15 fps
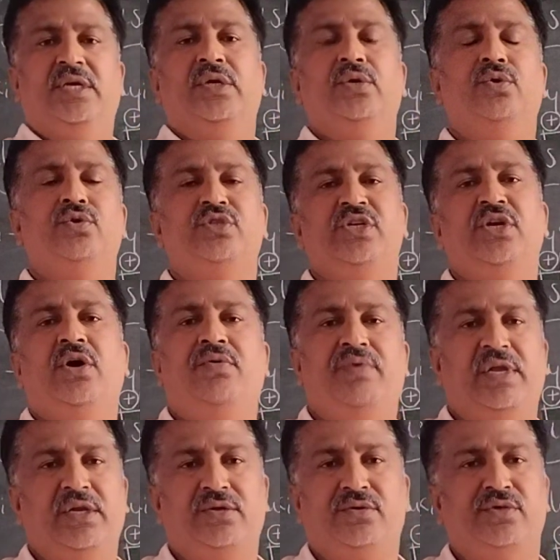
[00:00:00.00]
losing of
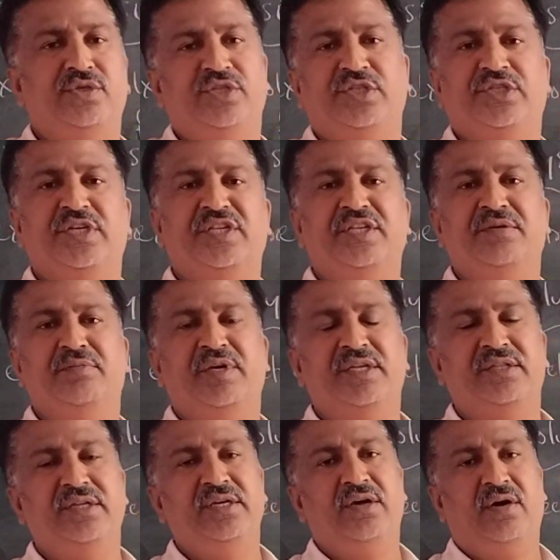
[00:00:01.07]
electrons is nothing
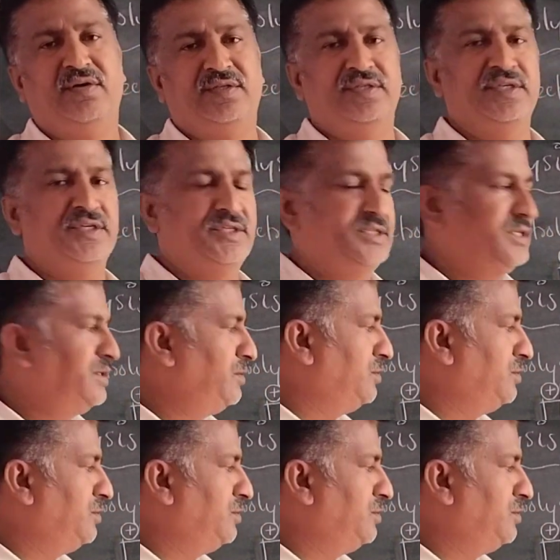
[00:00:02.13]
but the oxidation.